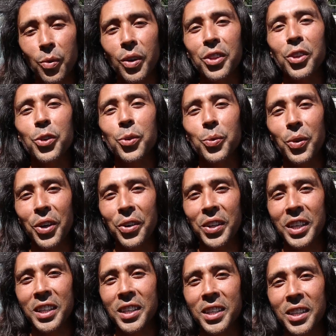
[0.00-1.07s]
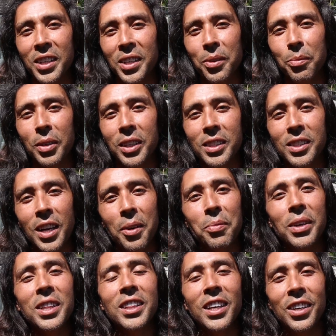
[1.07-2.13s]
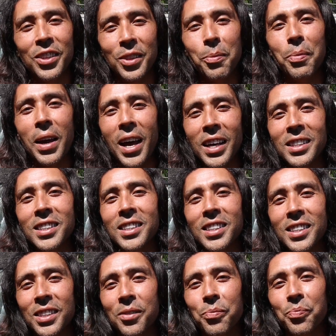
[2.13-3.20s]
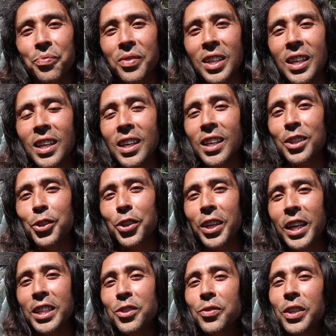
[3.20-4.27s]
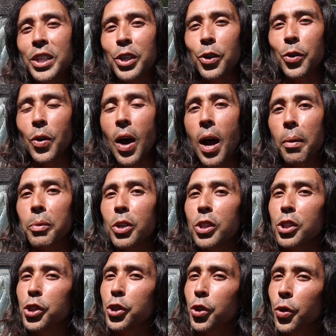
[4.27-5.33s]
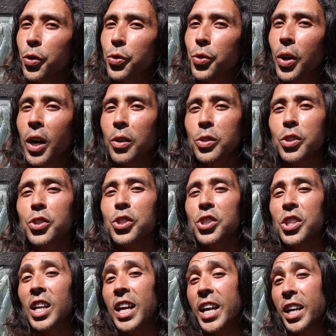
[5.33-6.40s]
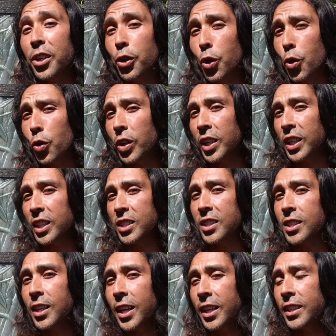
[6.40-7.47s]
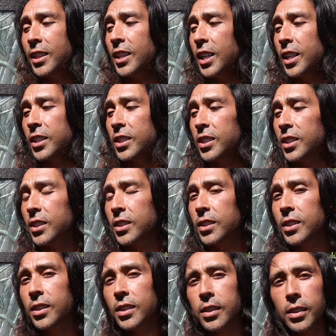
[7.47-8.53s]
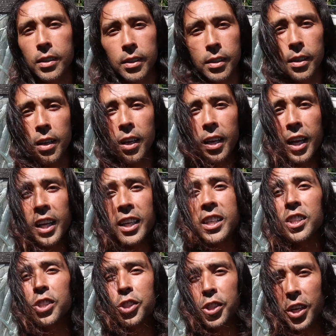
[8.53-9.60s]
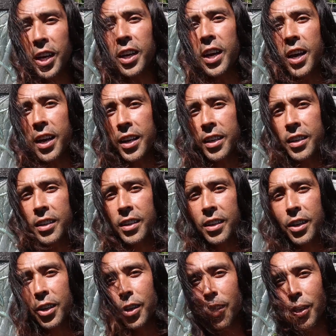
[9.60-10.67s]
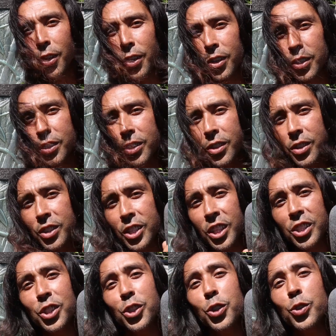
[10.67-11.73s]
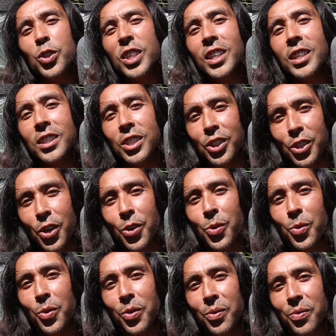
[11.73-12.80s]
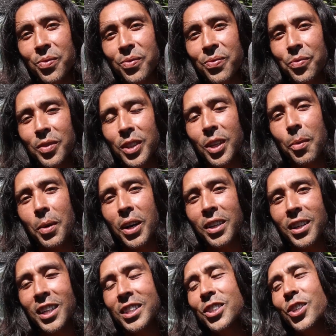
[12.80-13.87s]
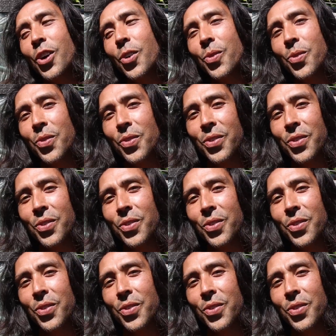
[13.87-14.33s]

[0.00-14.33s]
Well, don't worry, because I've been there in the past. In today's video, I'm going to show you how to slay coconuts like this, like a Jedi, just using a stone. Come on, let's go.